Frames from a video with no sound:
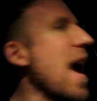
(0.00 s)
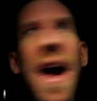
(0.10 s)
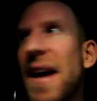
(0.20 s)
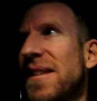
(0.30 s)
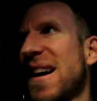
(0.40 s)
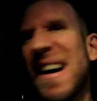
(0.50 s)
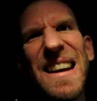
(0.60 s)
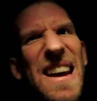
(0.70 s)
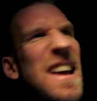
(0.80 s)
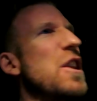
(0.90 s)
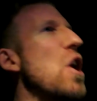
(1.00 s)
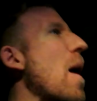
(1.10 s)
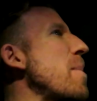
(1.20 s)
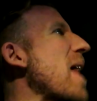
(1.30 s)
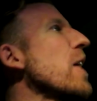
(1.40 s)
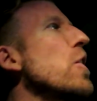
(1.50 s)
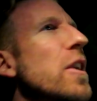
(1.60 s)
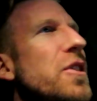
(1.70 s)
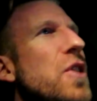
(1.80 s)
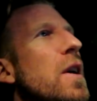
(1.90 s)
And uh, again, you know, I mean, I
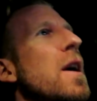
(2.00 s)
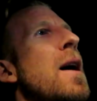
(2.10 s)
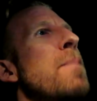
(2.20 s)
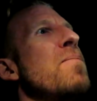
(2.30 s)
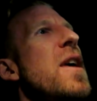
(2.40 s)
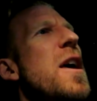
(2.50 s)
could have took them.